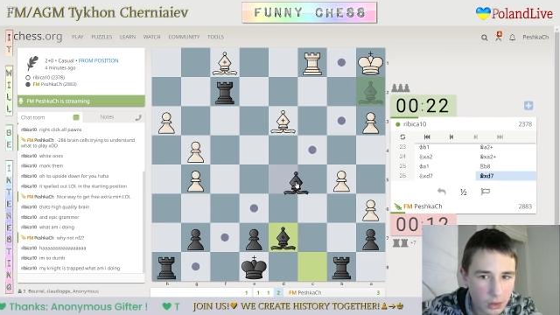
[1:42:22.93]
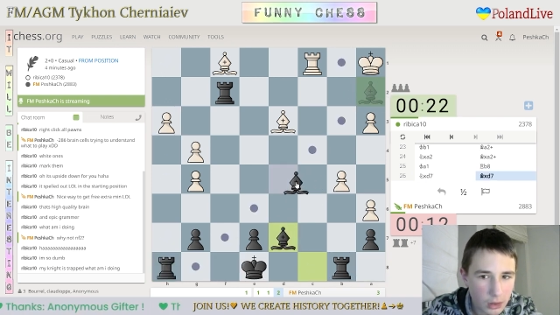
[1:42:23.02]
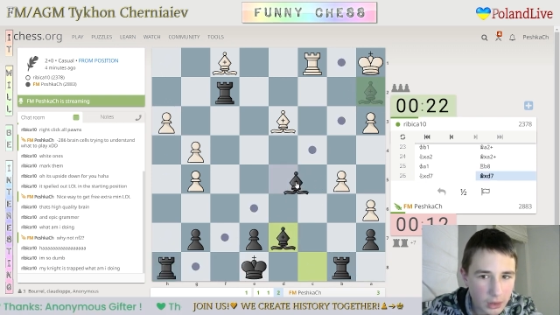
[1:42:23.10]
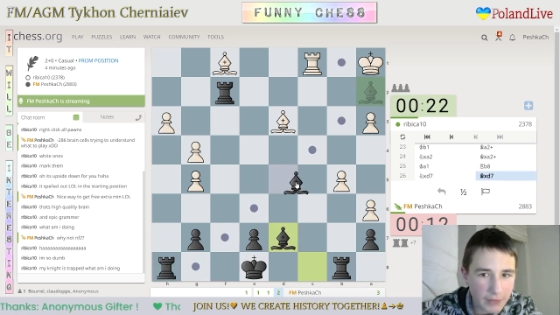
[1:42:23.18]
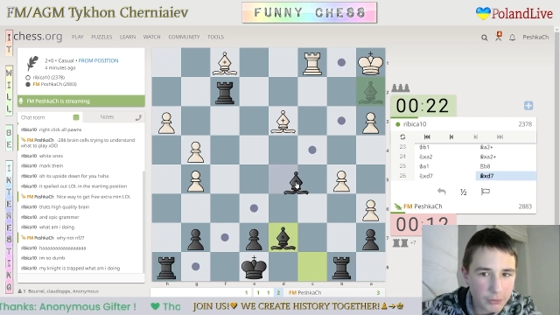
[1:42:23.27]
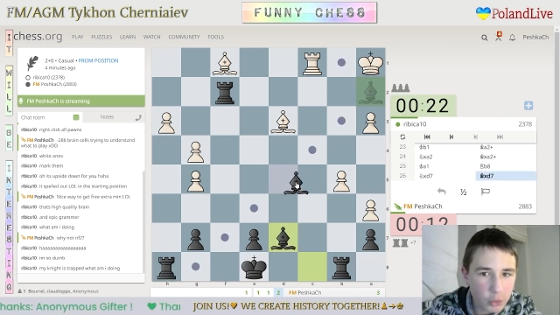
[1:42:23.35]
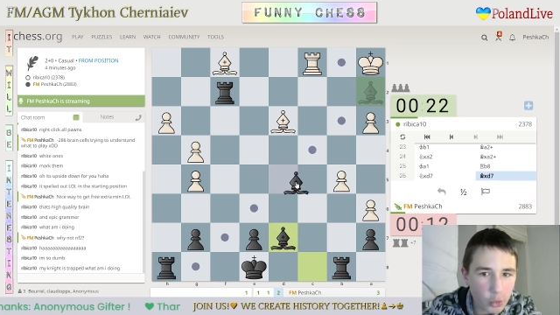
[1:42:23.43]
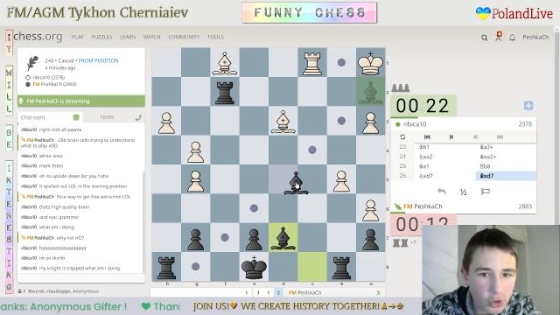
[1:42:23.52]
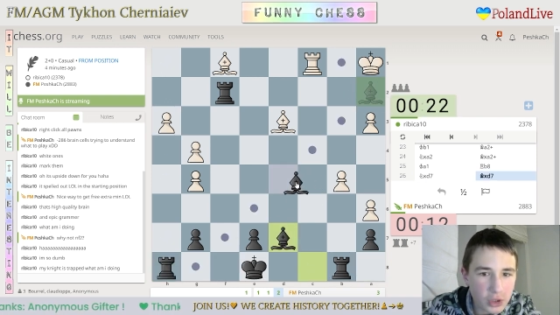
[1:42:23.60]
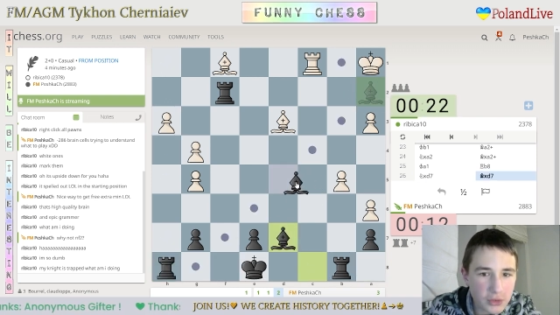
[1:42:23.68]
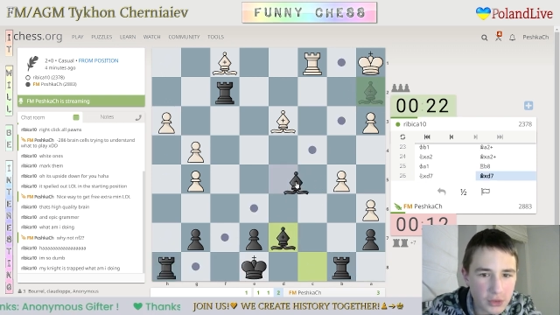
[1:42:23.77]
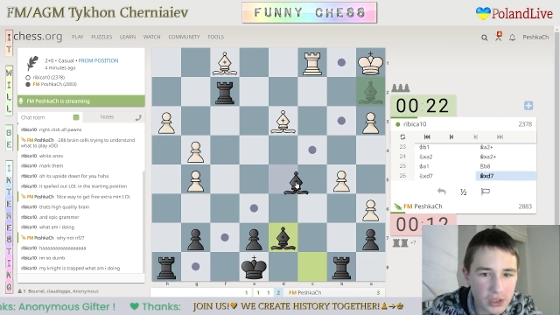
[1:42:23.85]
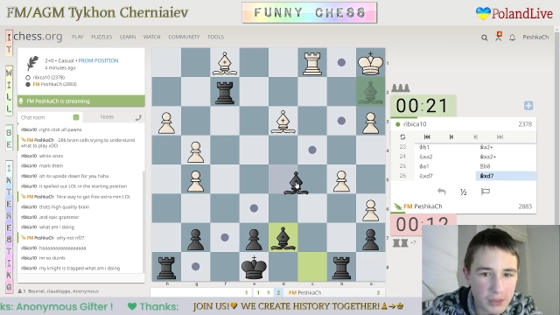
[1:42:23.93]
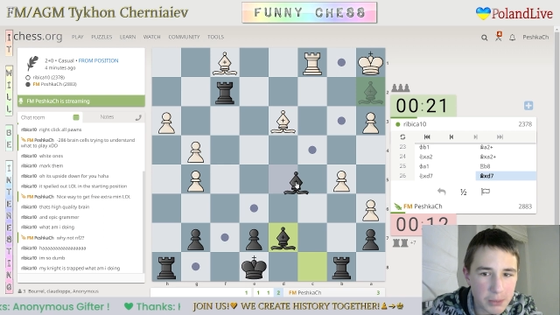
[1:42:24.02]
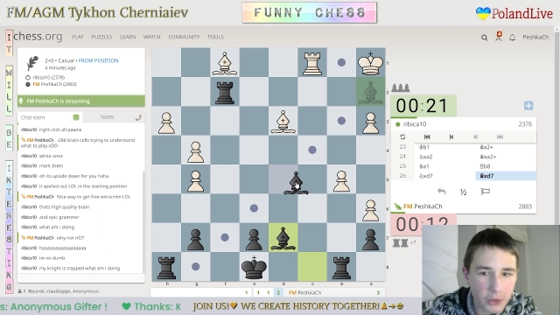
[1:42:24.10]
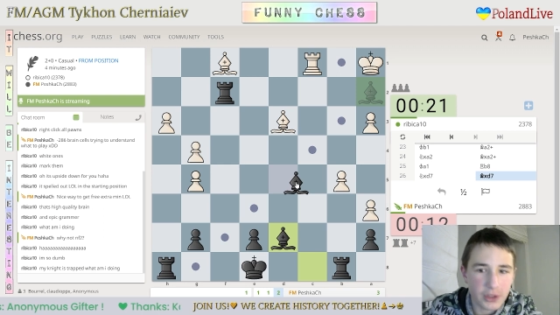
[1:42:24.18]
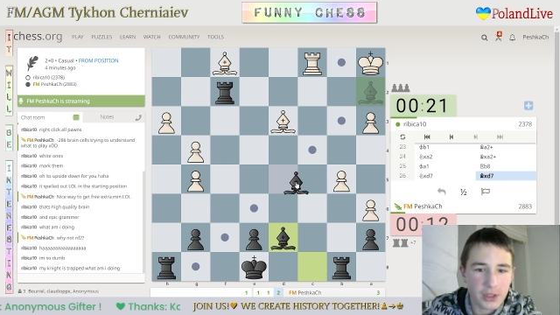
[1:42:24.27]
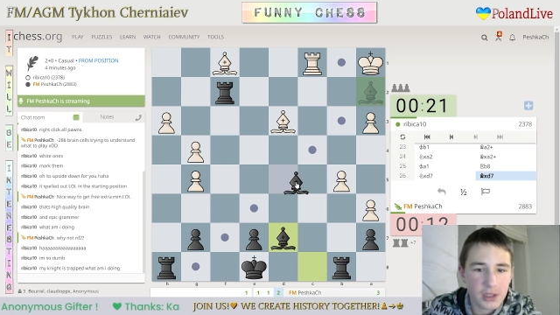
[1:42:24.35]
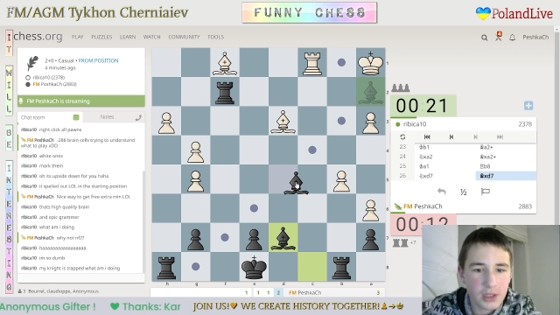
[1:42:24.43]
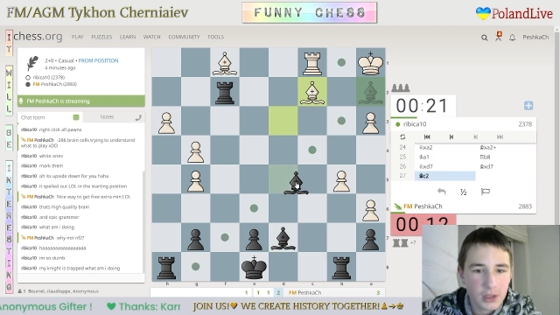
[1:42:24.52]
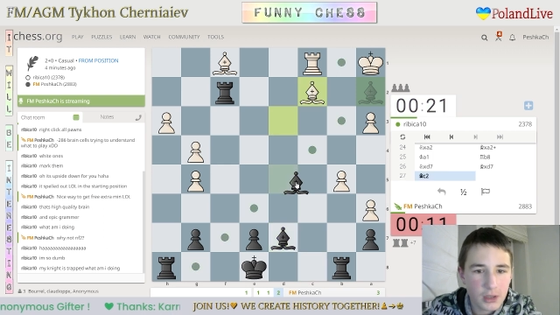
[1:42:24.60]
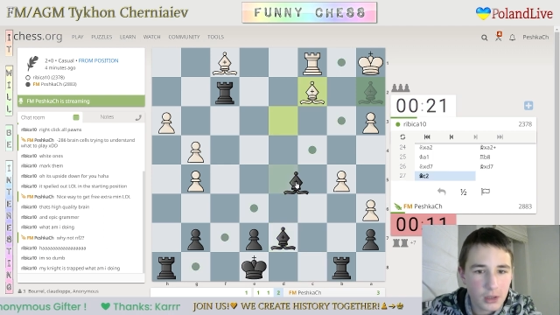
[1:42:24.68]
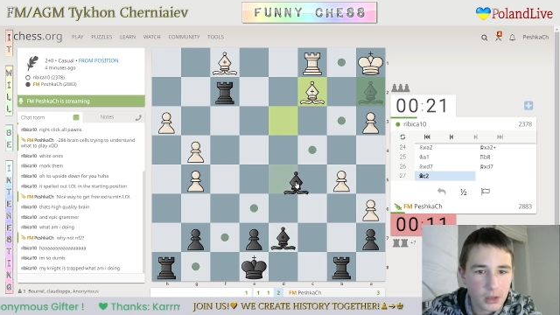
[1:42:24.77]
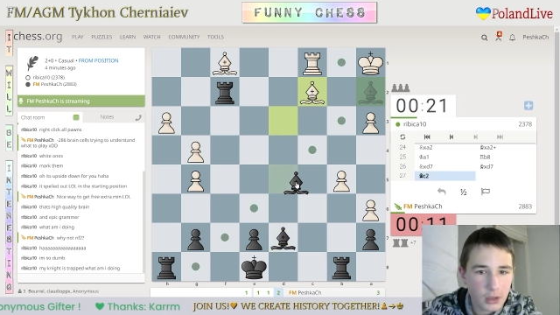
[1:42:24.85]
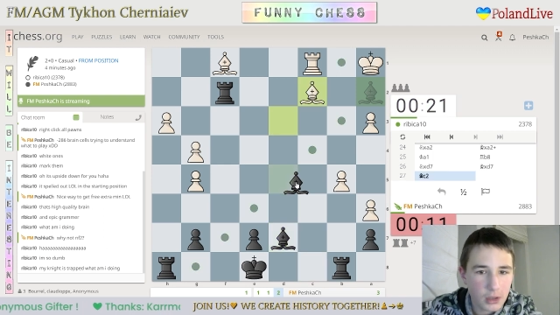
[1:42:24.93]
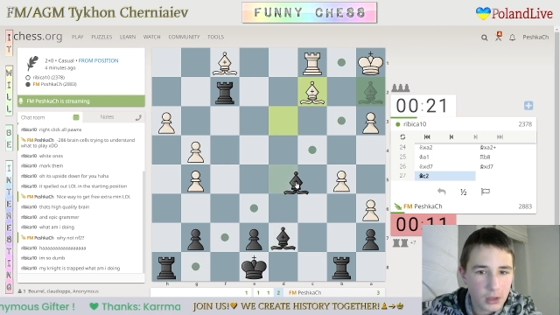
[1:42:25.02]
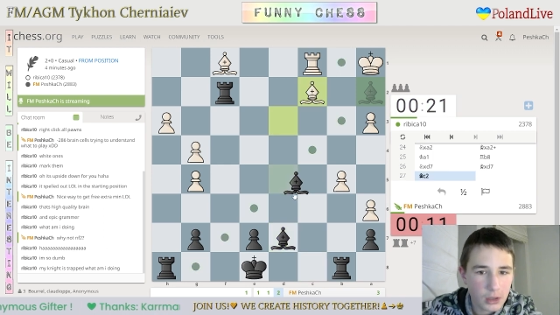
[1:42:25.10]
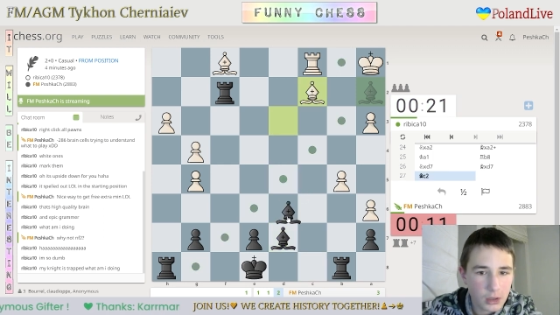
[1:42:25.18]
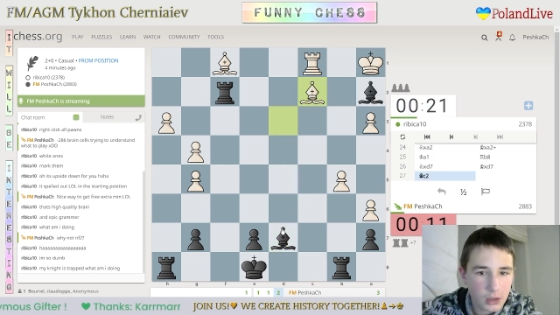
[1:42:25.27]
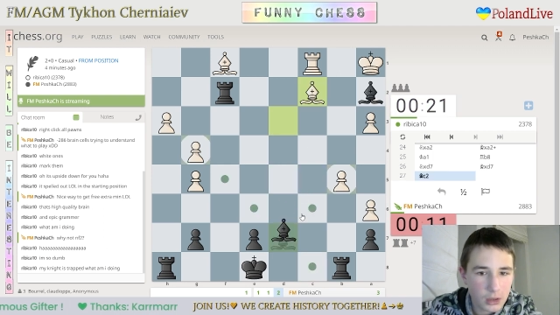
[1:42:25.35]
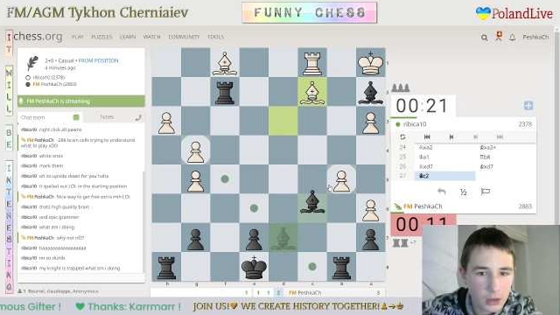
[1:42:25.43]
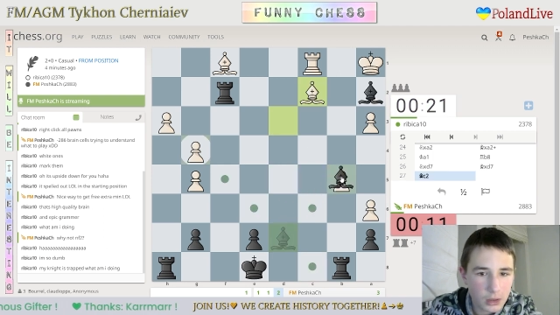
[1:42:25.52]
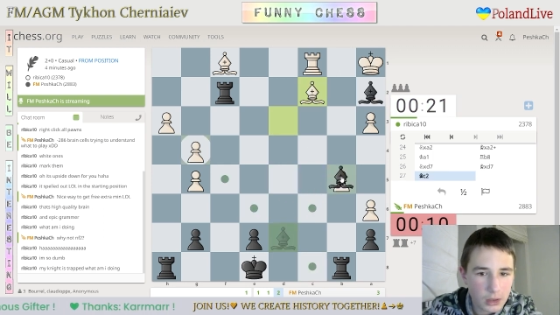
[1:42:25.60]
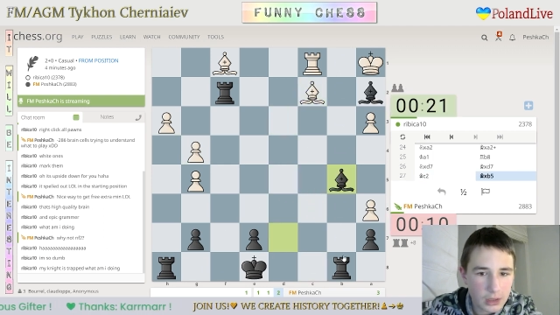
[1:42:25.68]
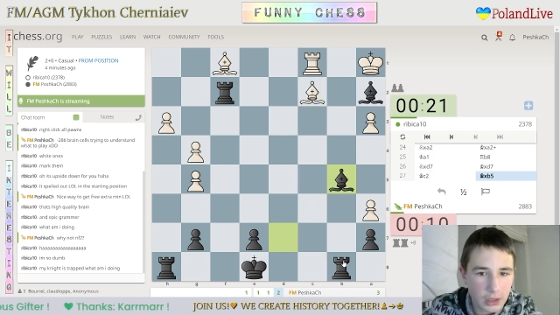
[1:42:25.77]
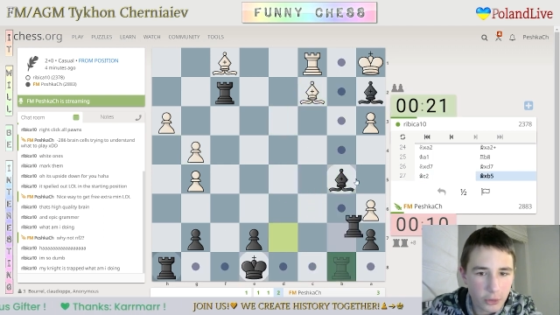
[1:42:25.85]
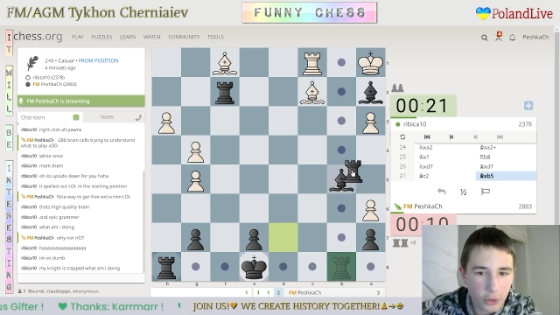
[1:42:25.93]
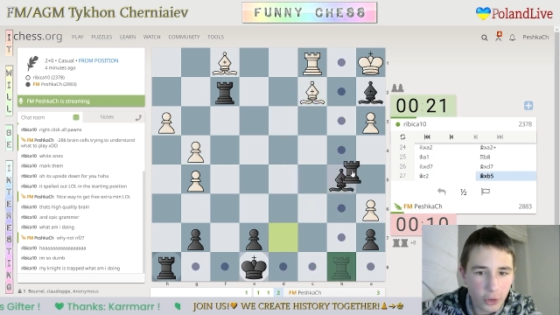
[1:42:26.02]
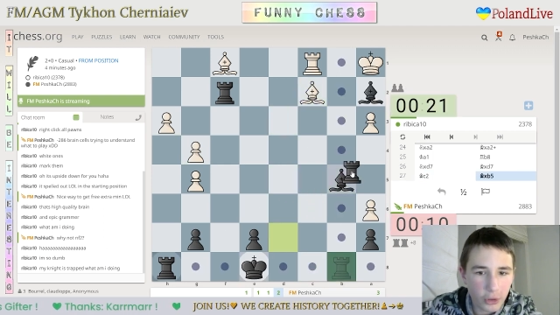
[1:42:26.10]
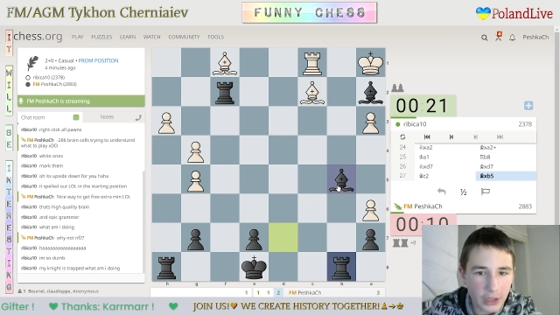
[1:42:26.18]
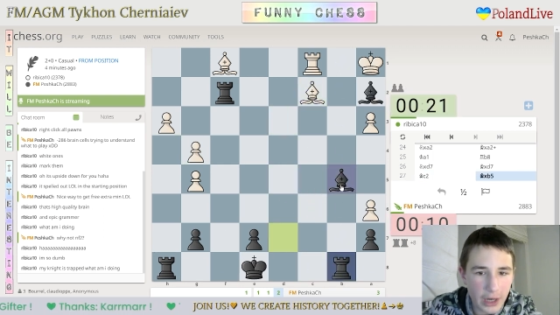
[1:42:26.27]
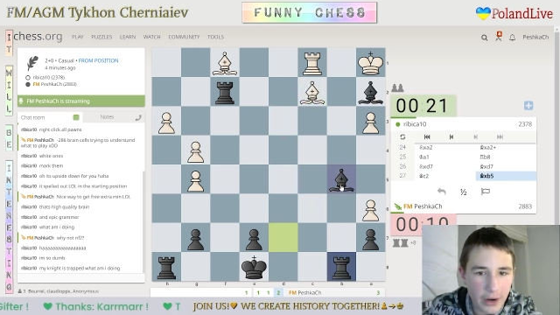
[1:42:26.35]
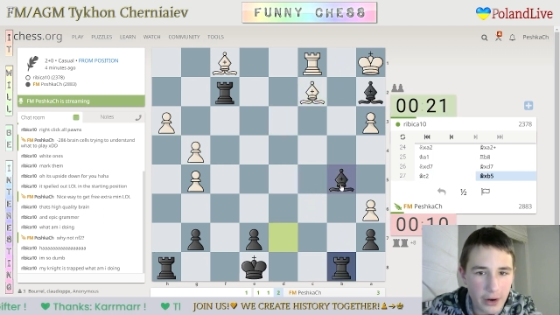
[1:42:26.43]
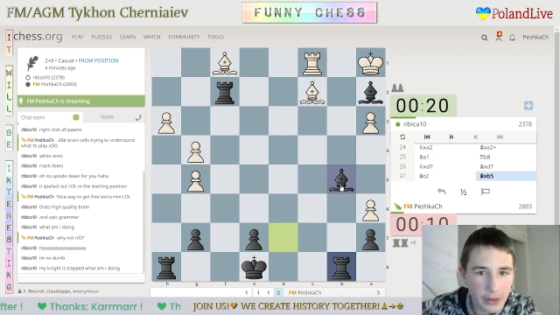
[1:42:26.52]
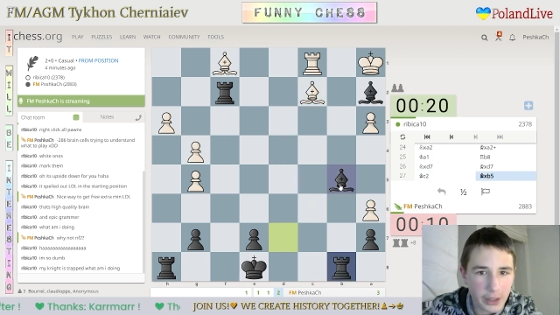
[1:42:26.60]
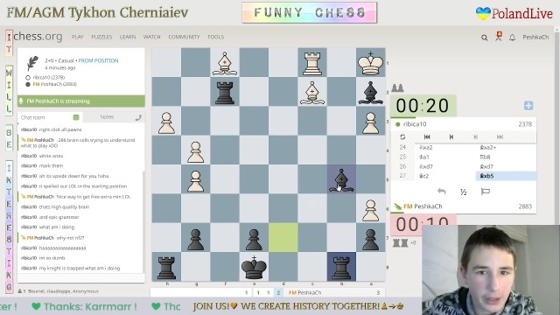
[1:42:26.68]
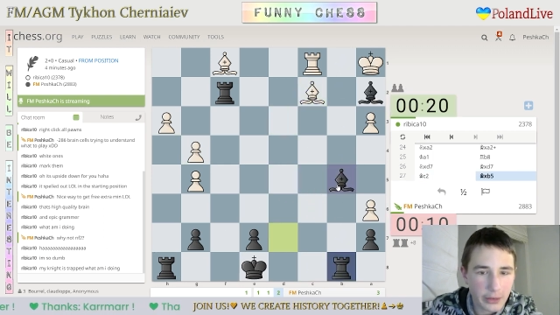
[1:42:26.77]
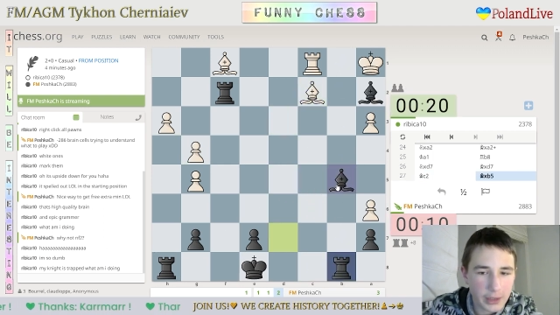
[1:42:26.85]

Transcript: Okay, I have 2 rooks for 3 pawns. It's like horde IRL,